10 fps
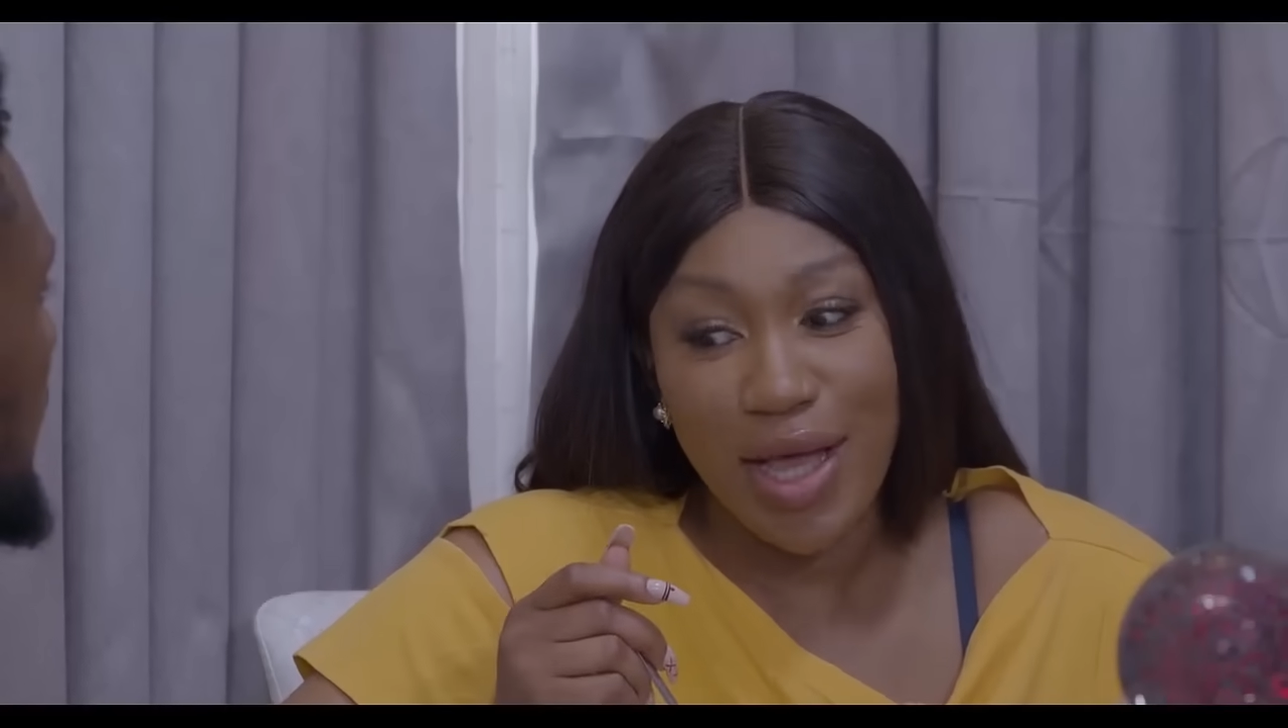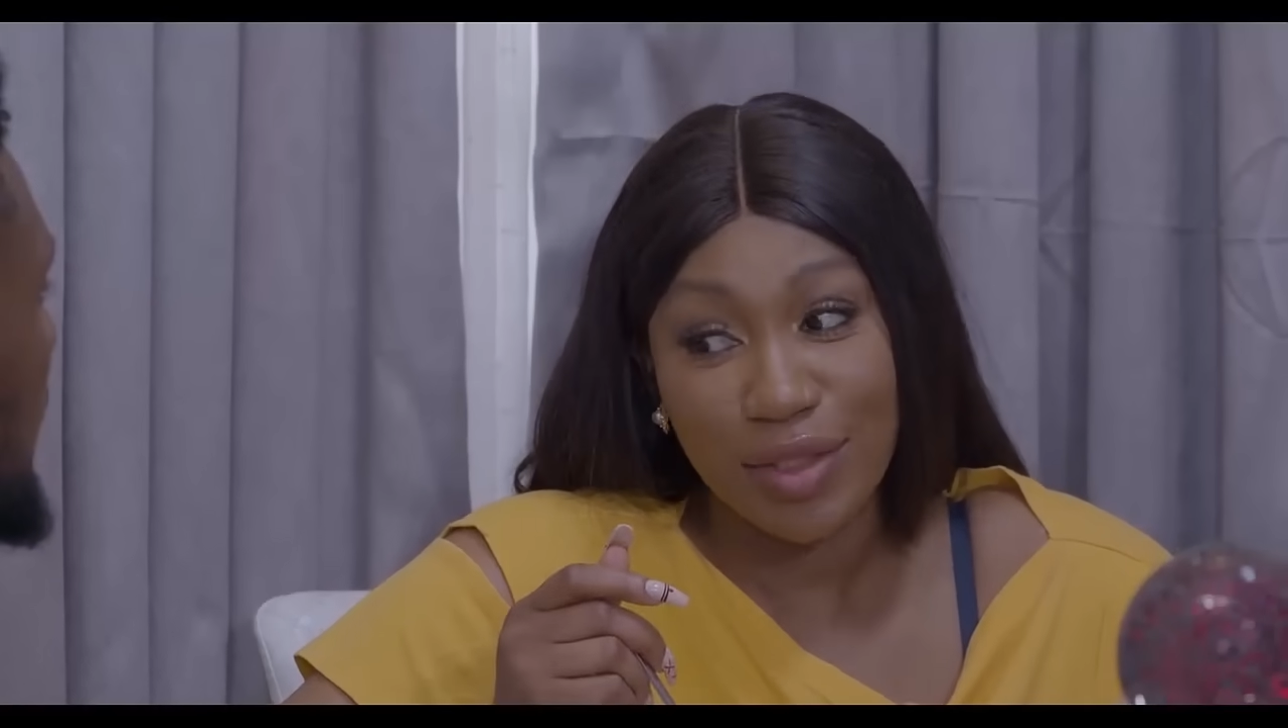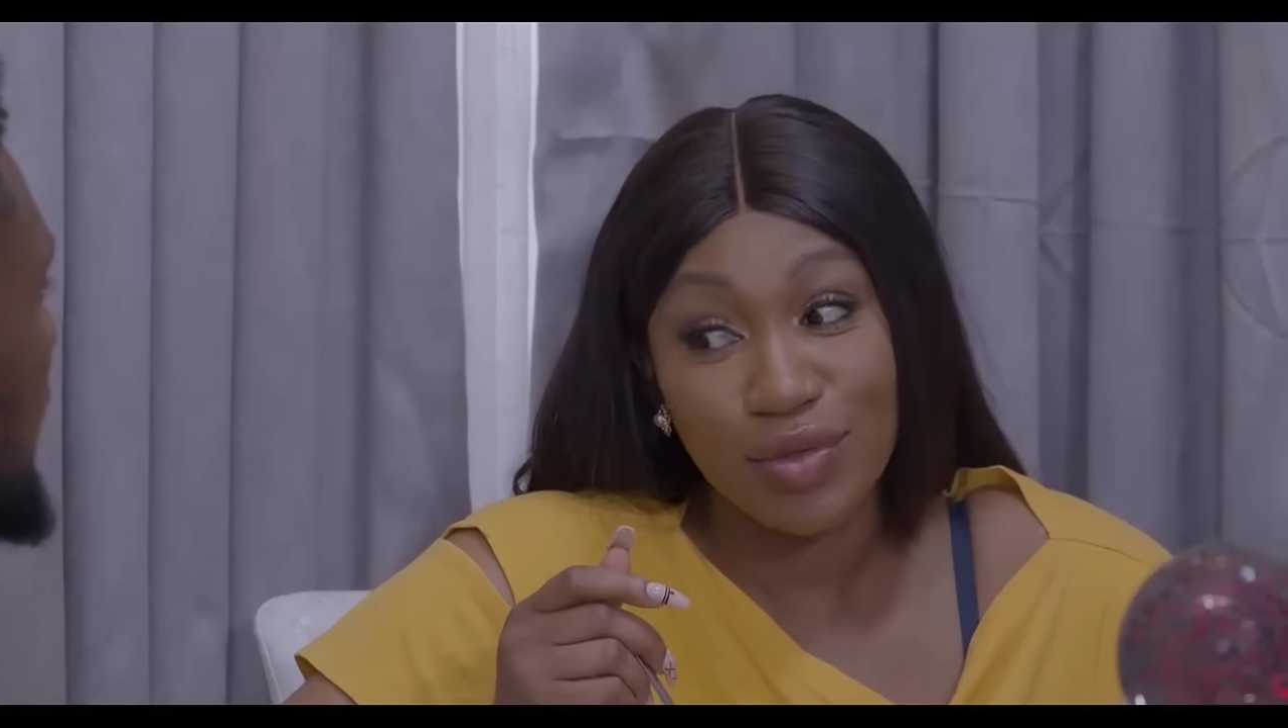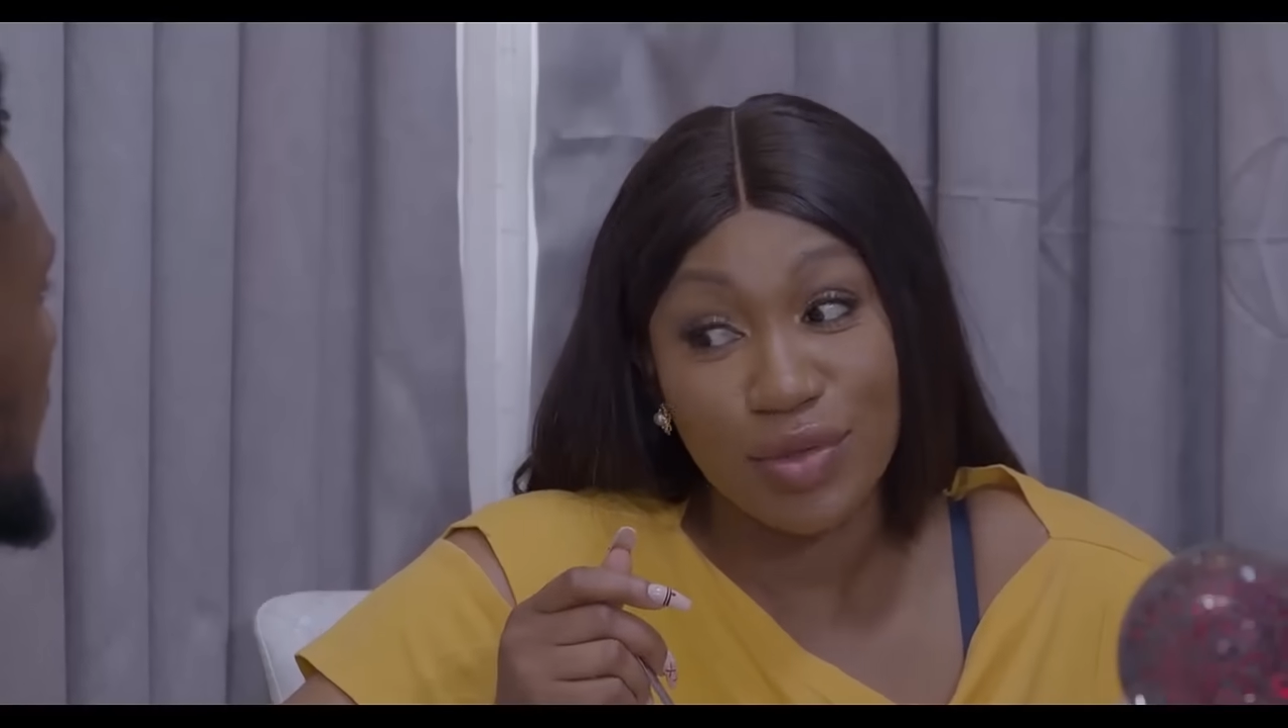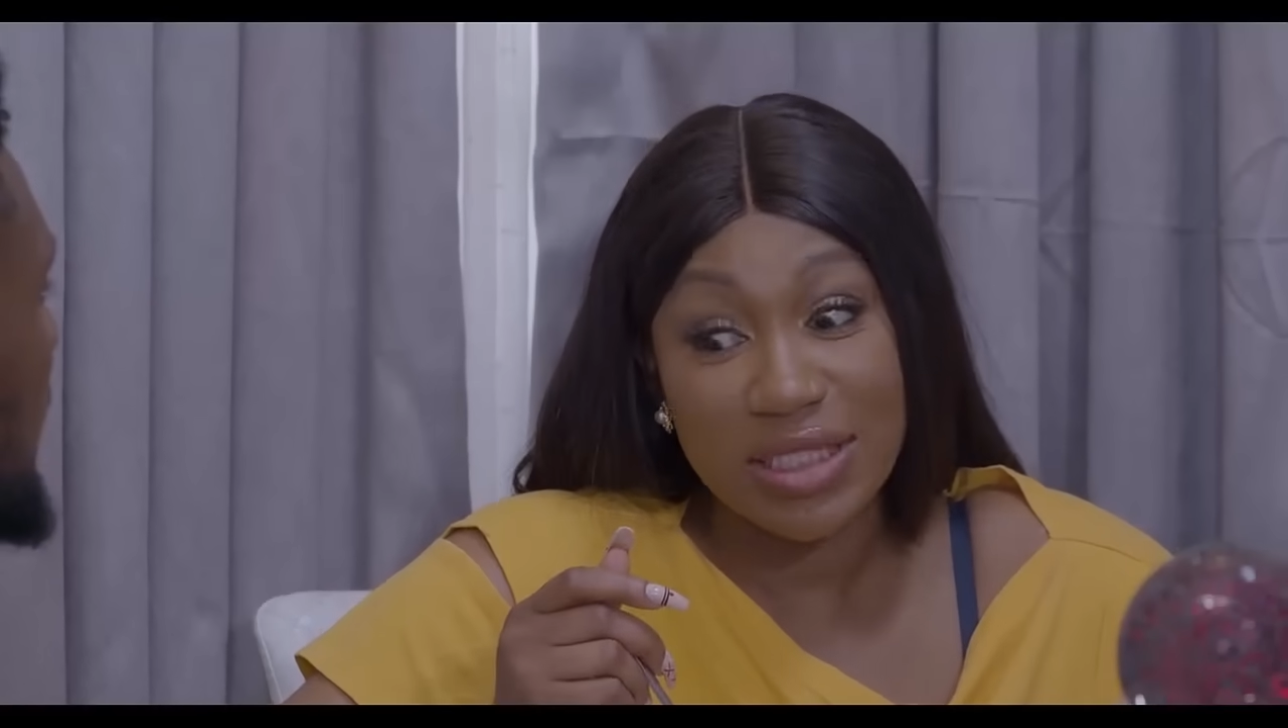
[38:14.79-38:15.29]

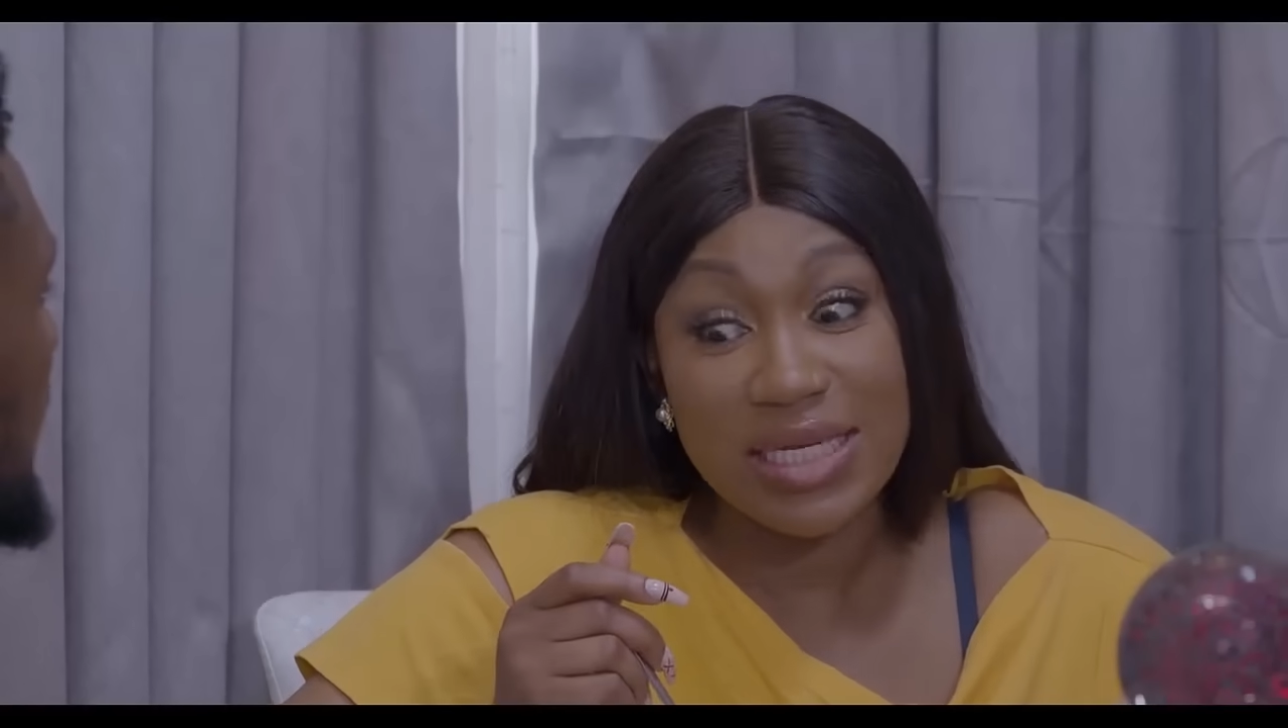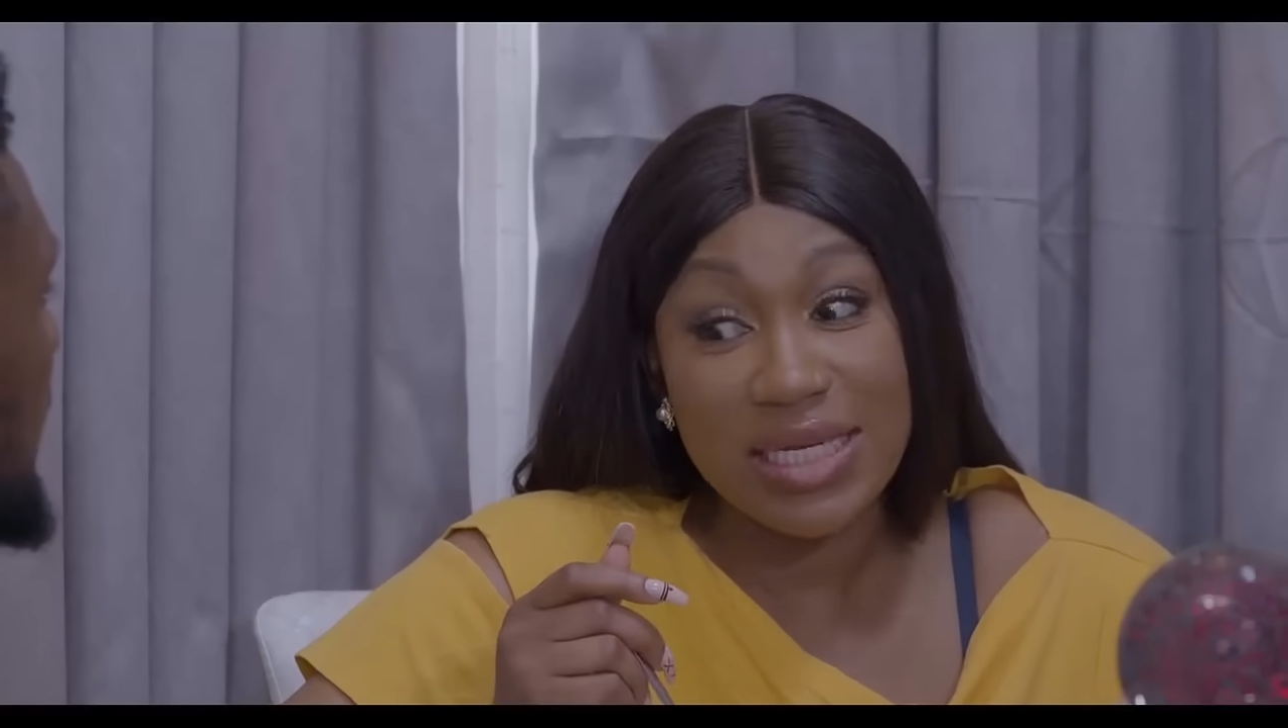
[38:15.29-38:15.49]
actually